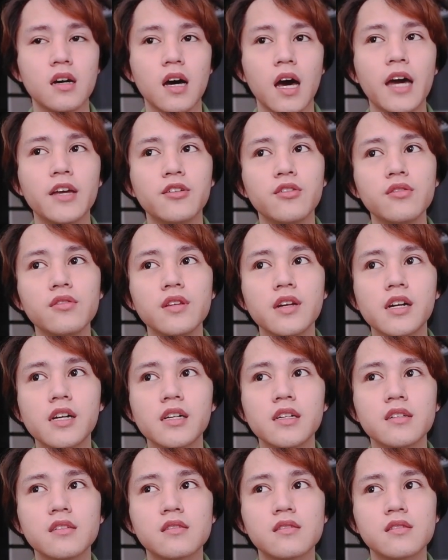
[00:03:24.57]
I know there
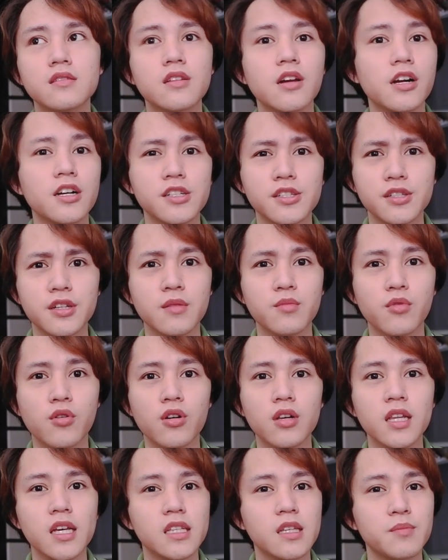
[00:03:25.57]
are still
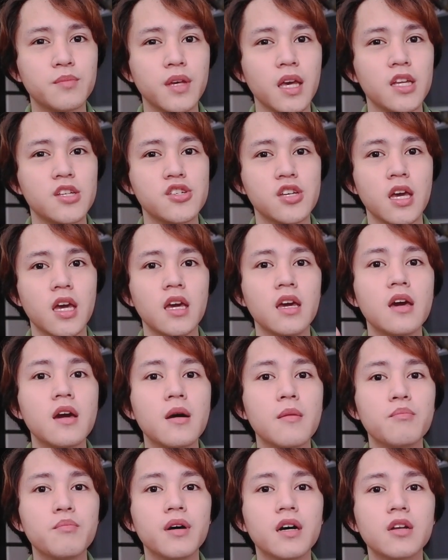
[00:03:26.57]
more like the PHA,
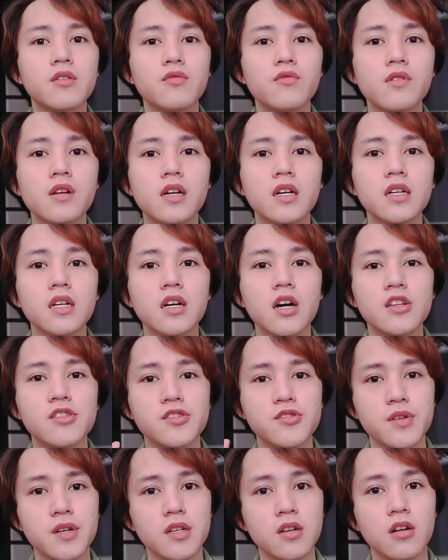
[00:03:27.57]
but we're gonna
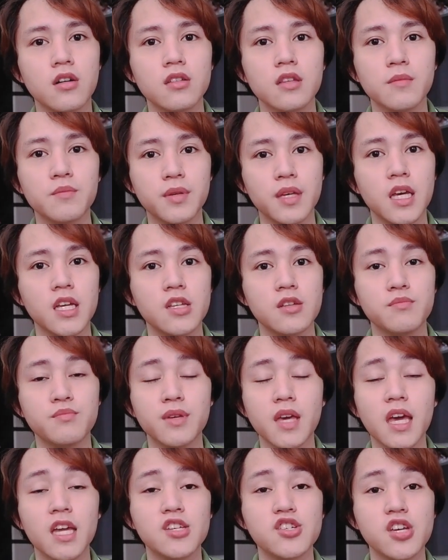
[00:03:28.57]
concentrate on the
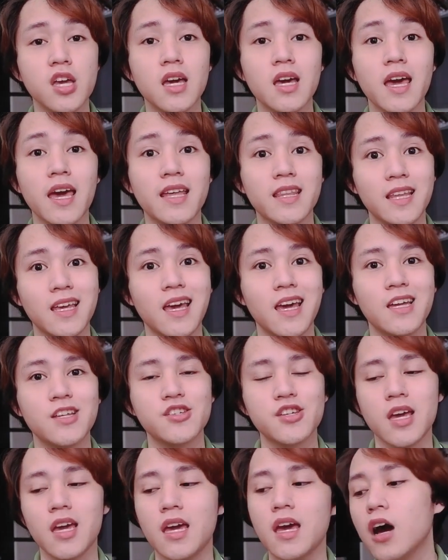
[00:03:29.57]
BHA and
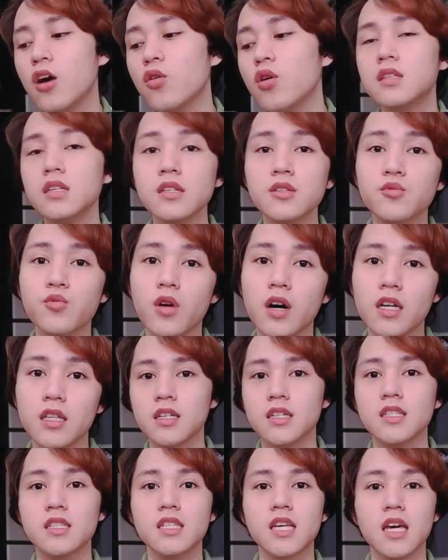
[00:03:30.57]
AHA. Now this one
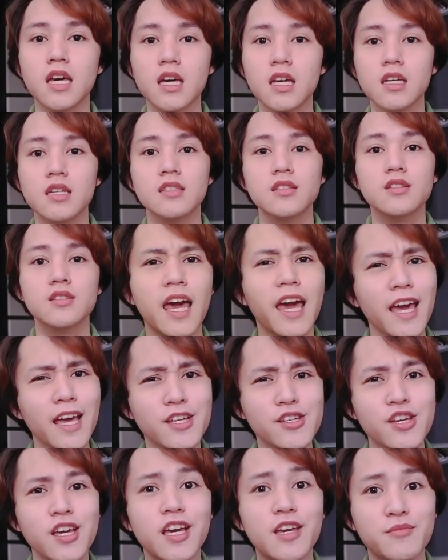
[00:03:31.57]
contains
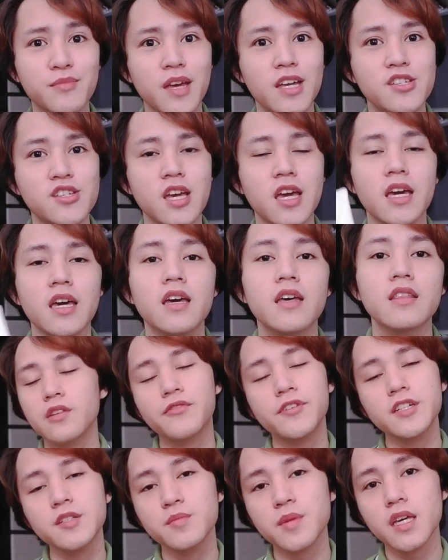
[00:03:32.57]
AHA and BHA. The
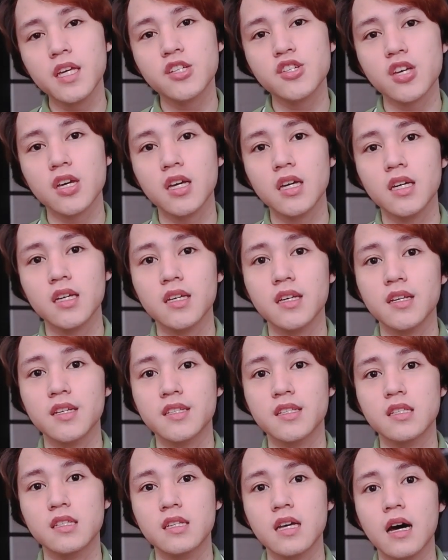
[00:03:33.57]
first BHA
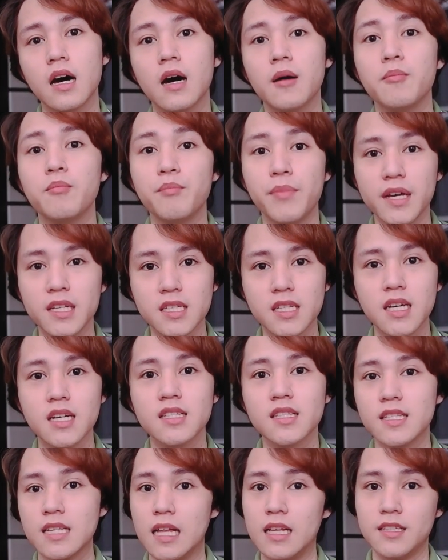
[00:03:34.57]
is the
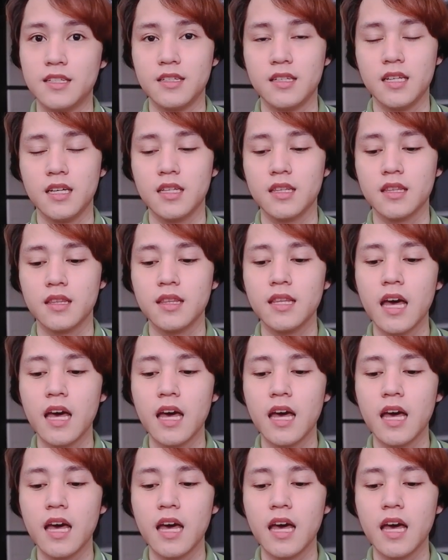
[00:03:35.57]
betaine salicylate.